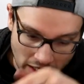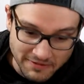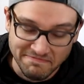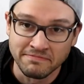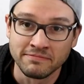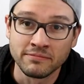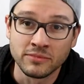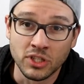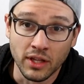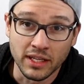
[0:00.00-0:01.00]

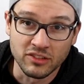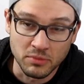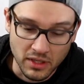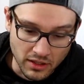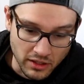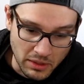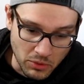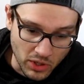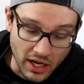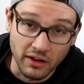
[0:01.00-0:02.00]
so that gives me a little bit
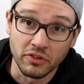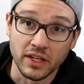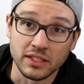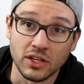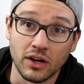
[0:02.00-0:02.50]
more confidence